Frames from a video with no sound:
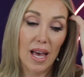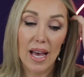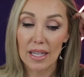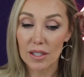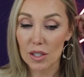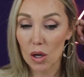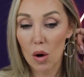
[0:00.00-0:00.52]

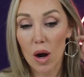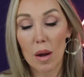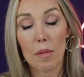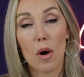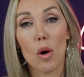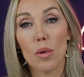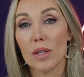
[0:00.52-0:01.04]
And so I'm
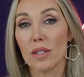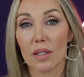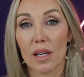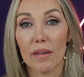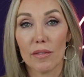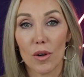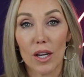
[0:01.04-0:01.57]
always
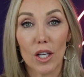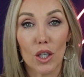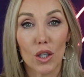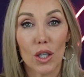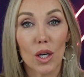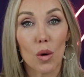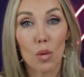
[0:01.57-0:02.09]
looking for a
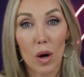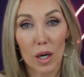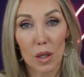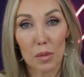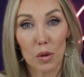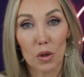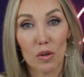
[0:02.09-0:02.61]
good
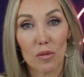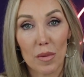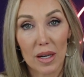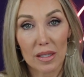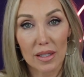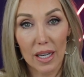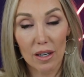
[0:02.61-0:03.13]
waterproof
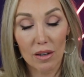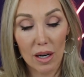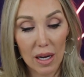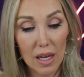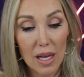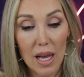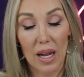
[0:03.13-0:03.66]
mascara.